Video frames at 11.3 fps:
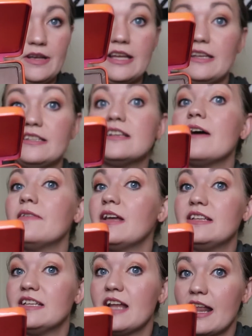It
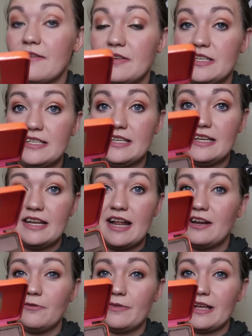did not have a dent in it,
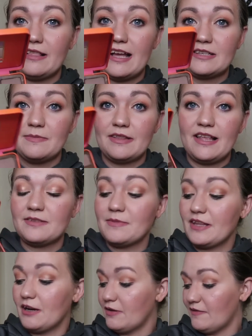I don't think, last month. Last month,
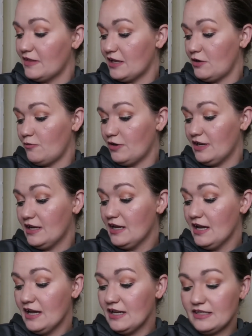I don't even think you could
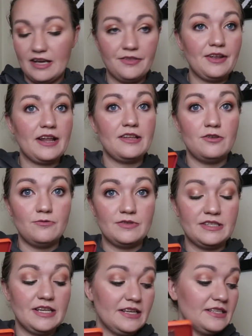tell that I
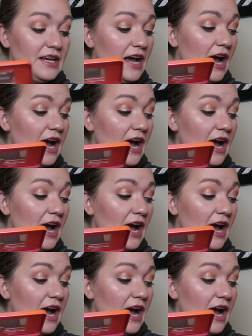used it.